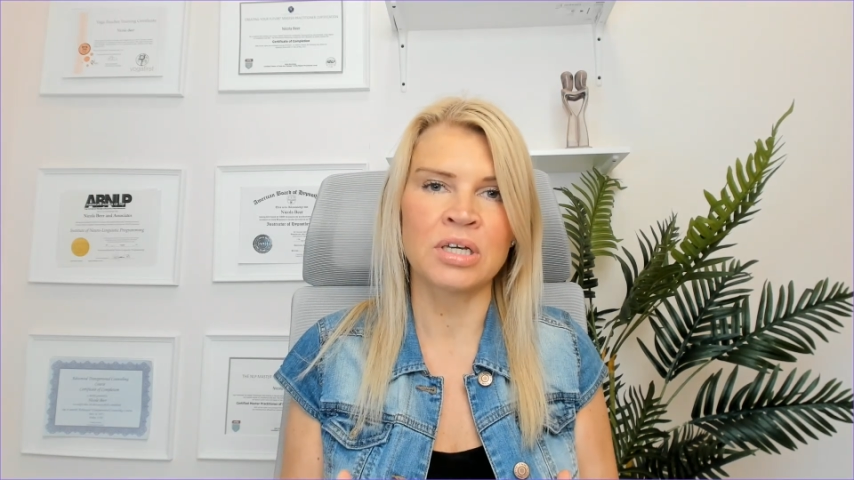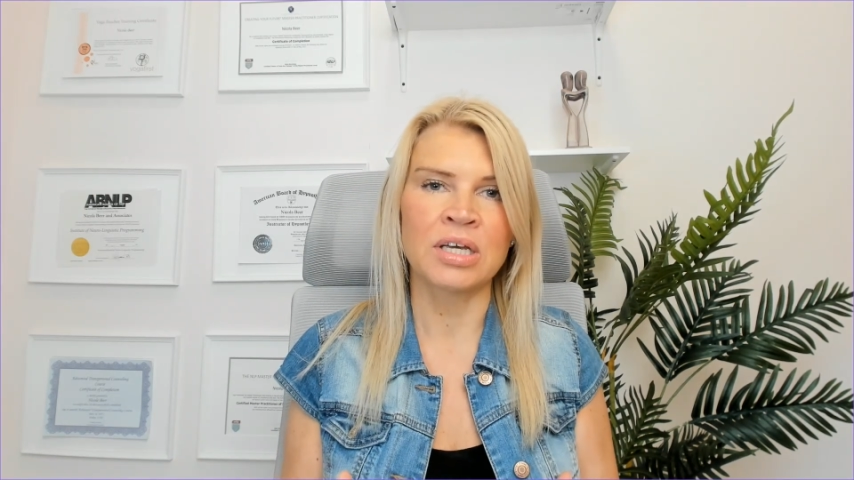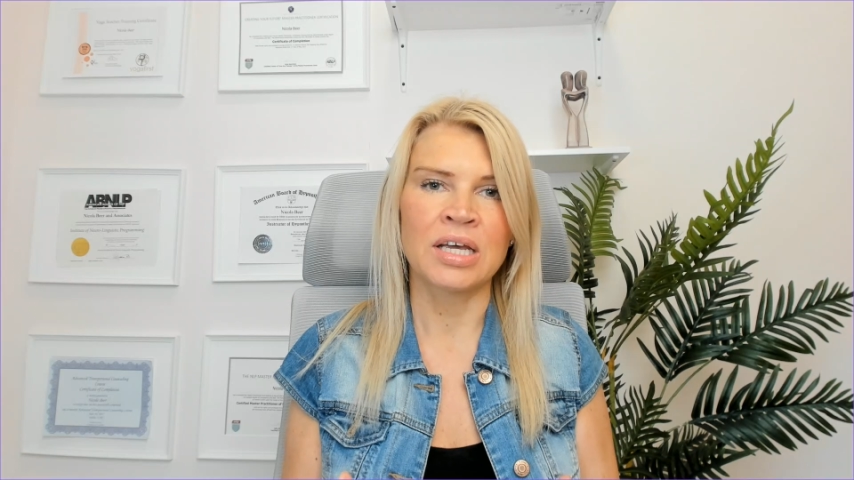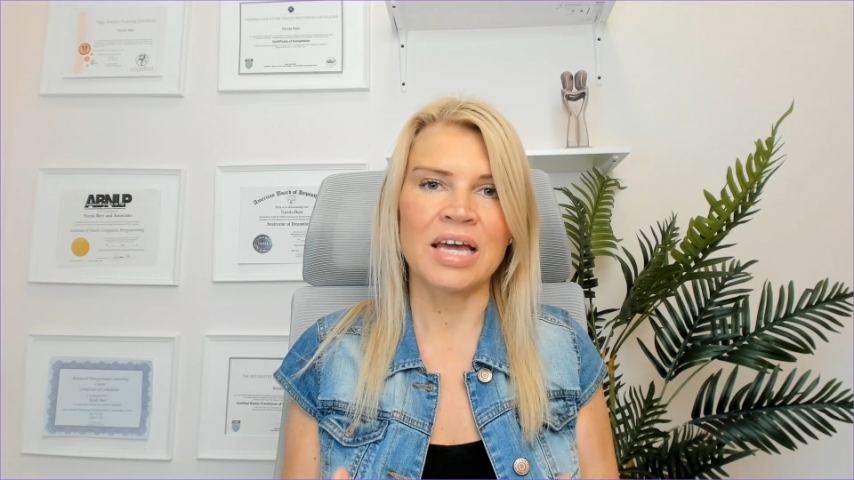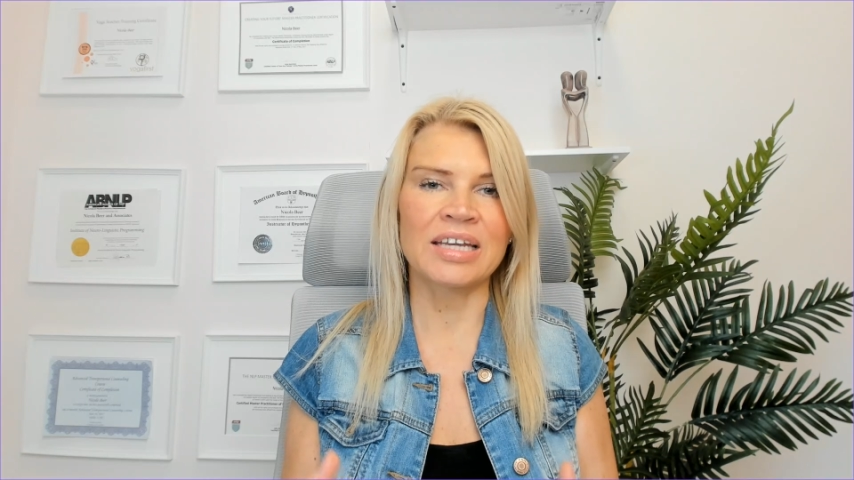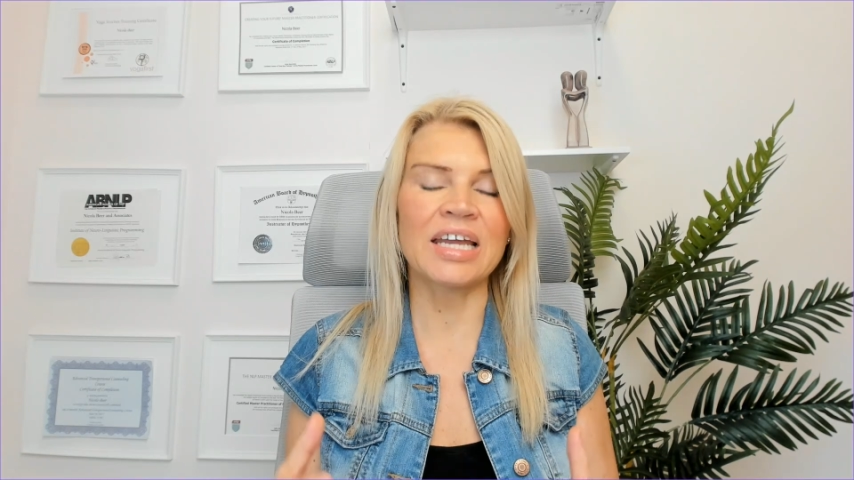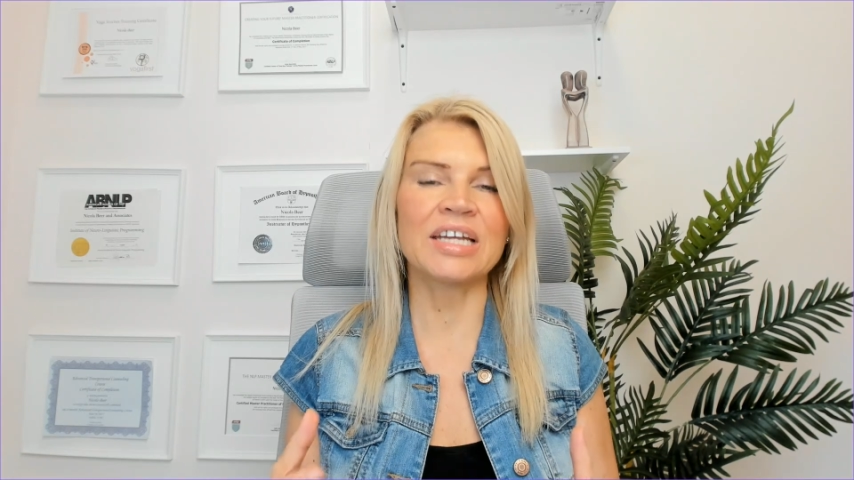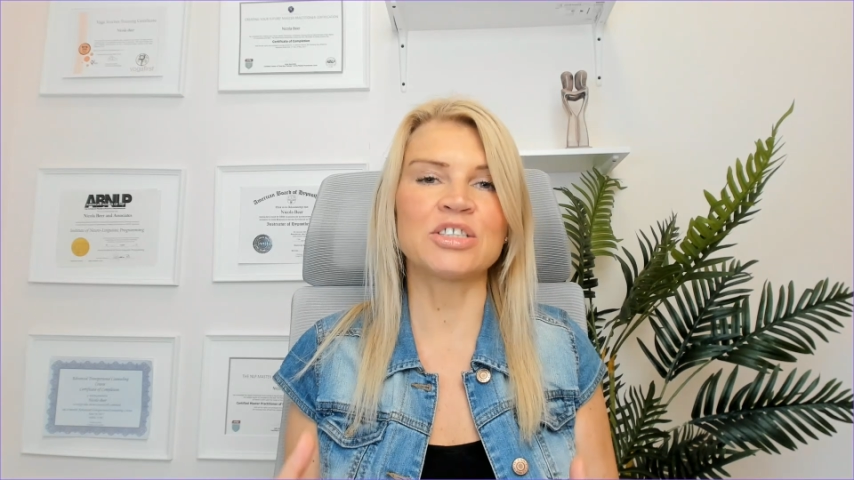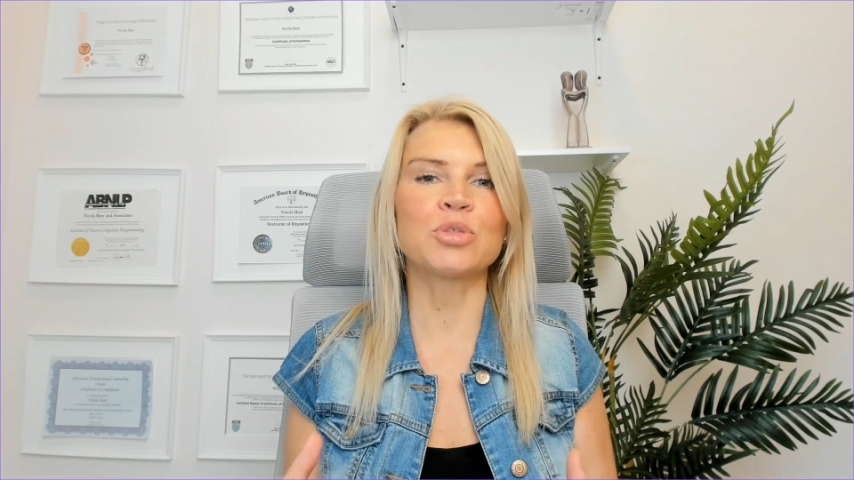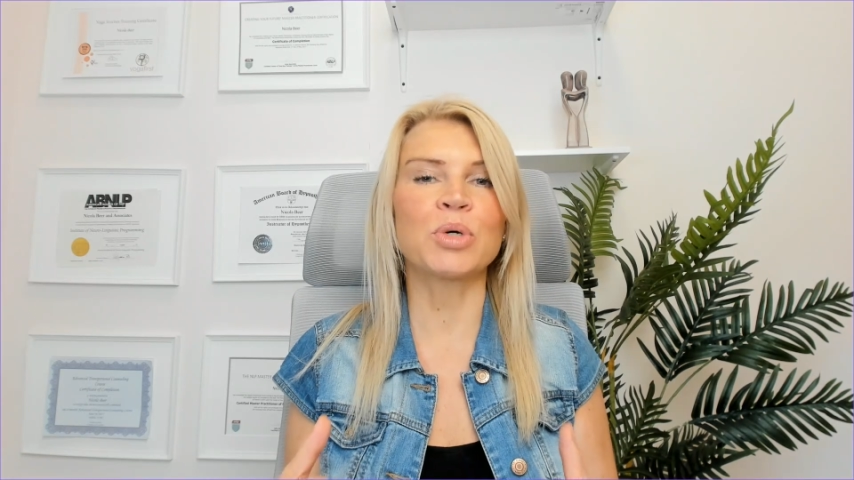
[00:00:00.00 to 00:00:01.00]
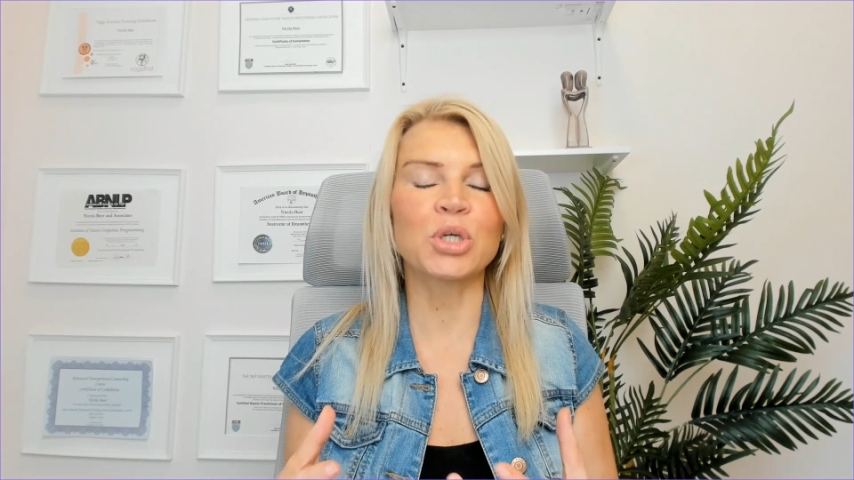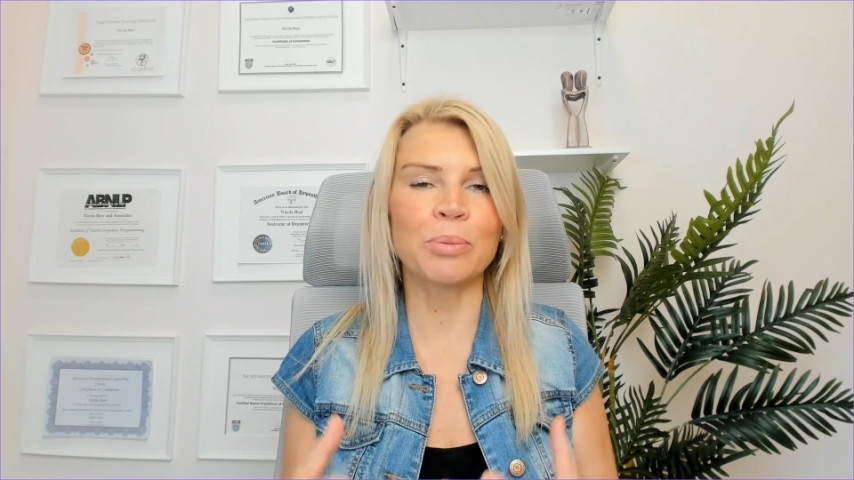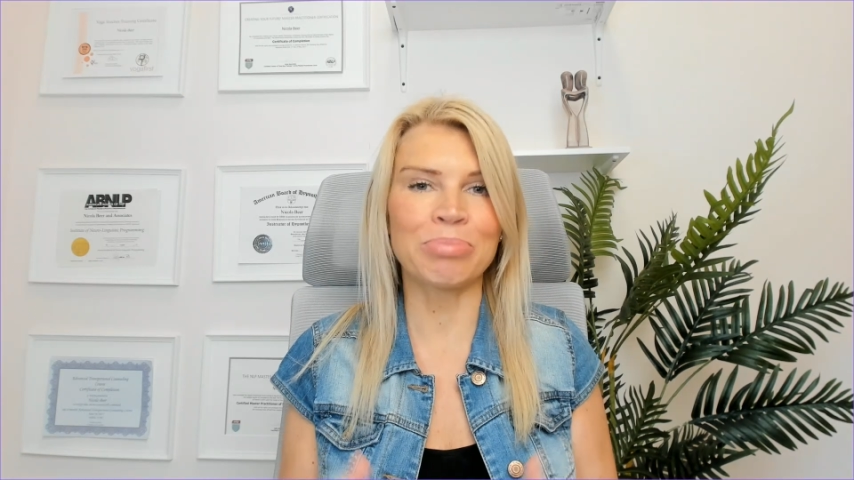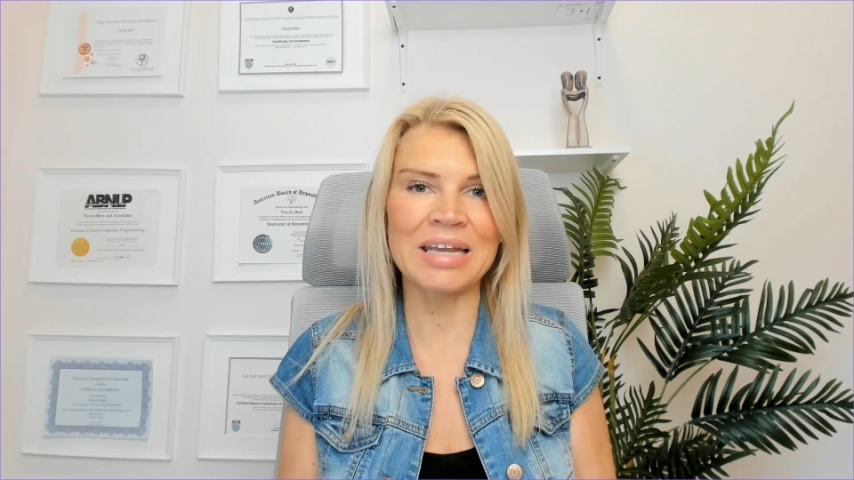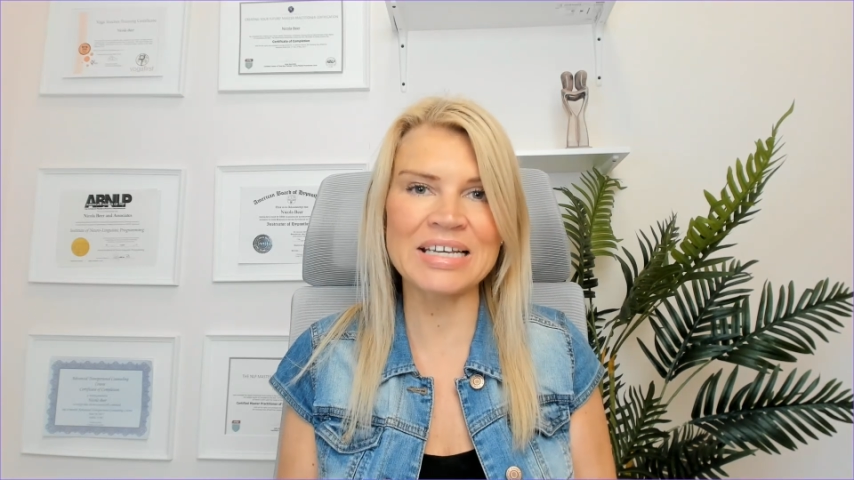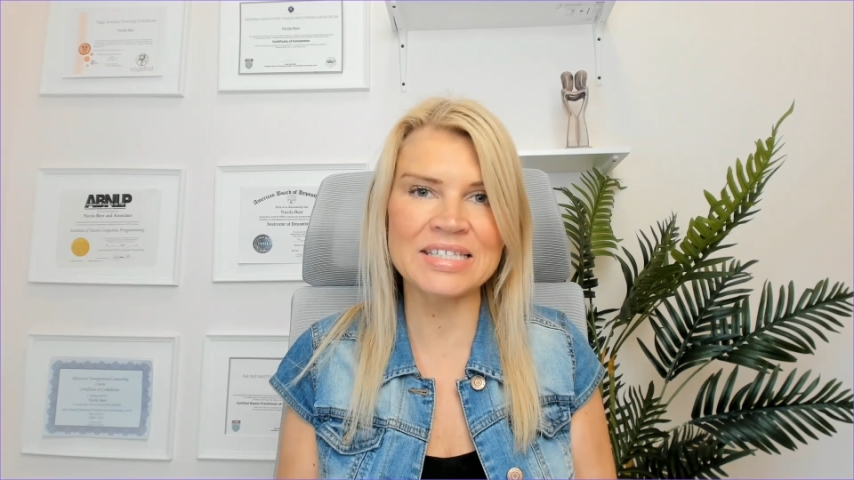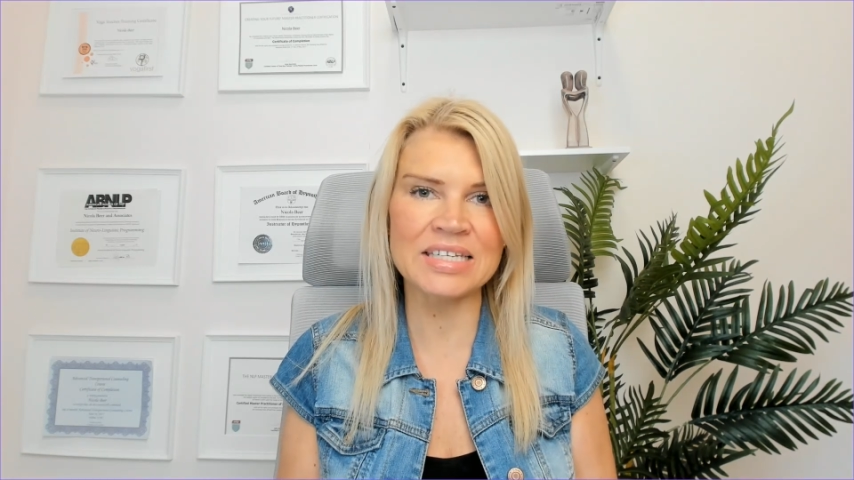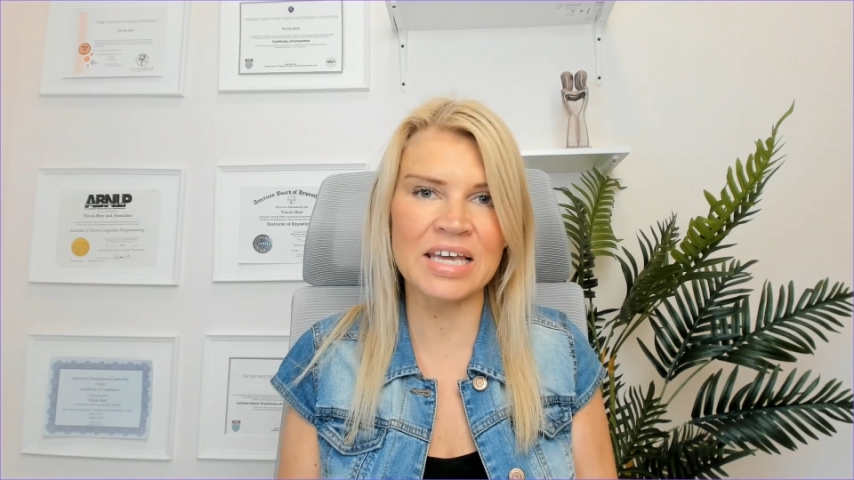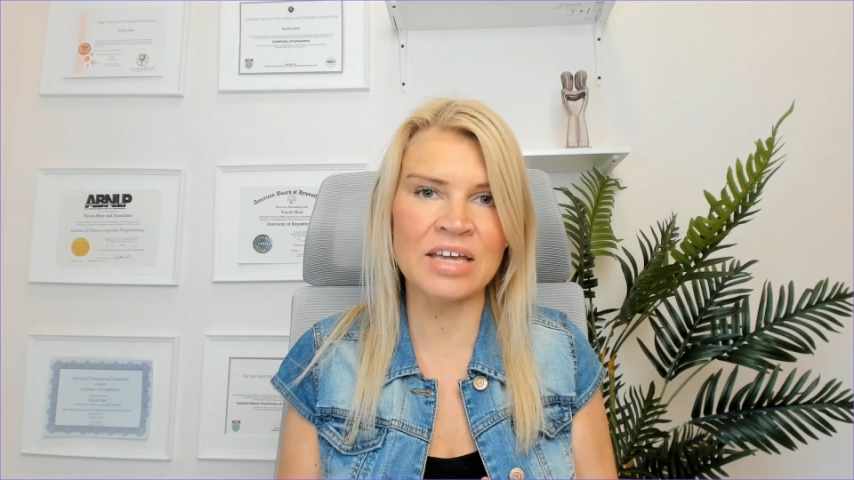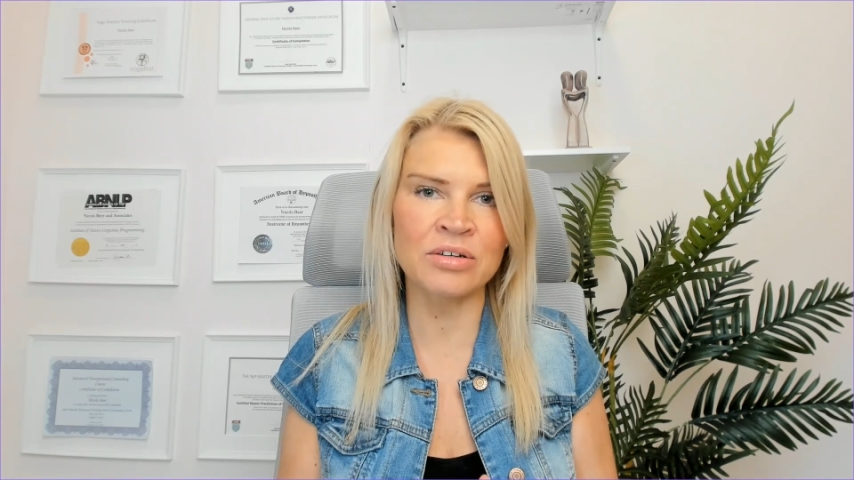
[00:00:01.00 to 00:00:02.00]
and get into a good place
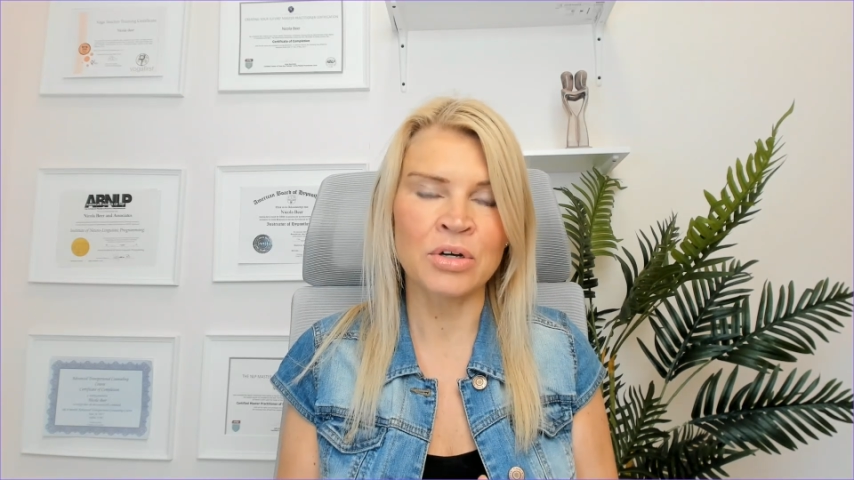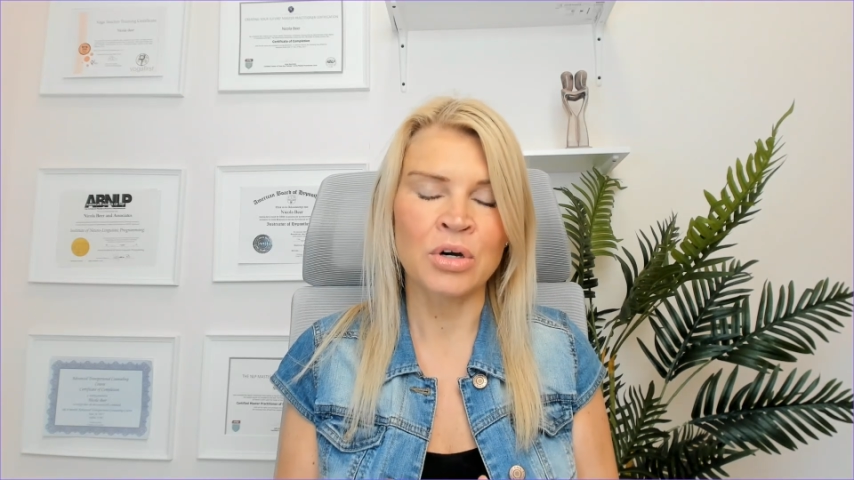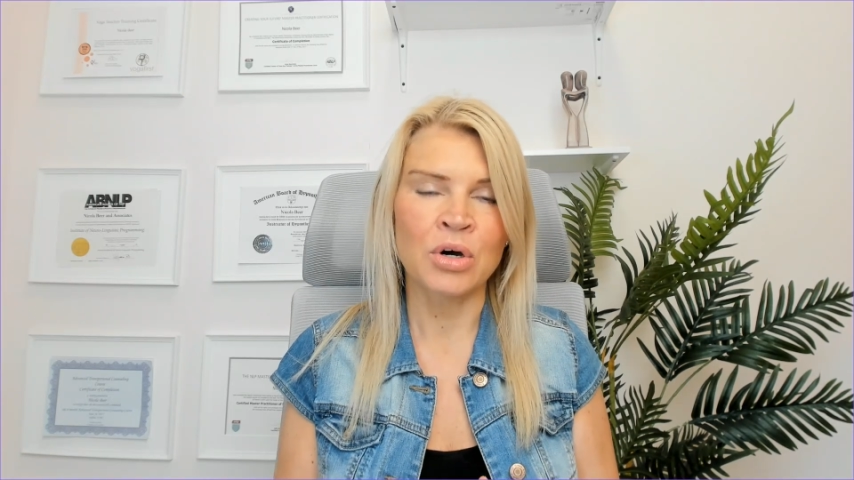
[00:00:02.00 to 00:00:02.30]
again,